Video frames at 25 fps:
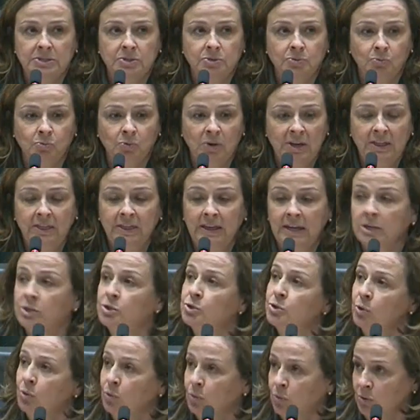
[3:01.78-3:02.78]
with a
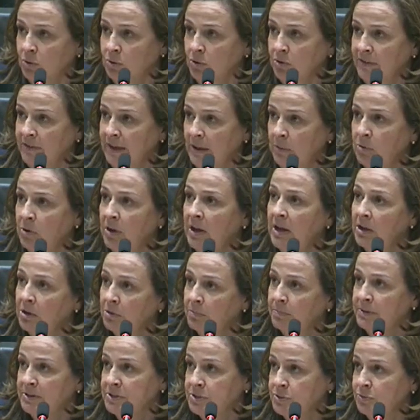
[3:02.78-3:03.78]
tool that will help
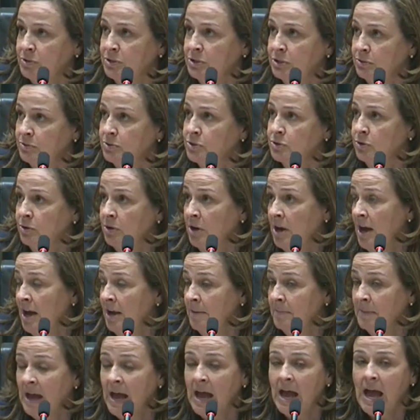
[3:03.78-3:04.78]
us reduce crime.
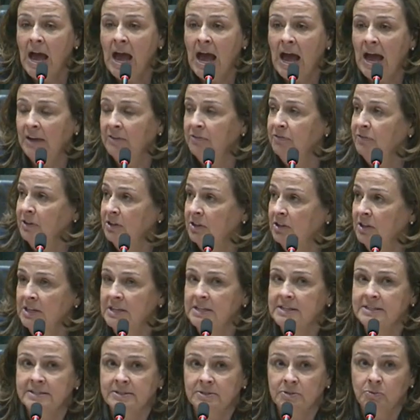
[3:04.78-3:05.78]
I feel it
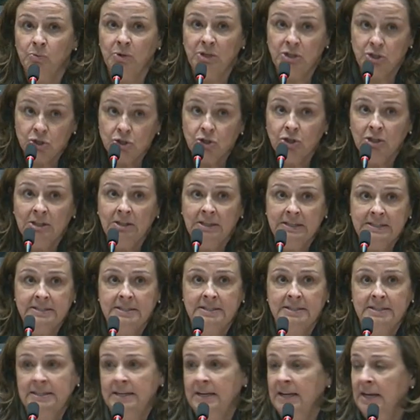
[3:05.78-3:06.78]
is we should listen
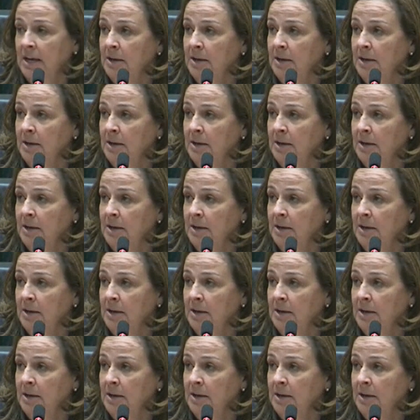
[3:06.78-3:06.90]
to him.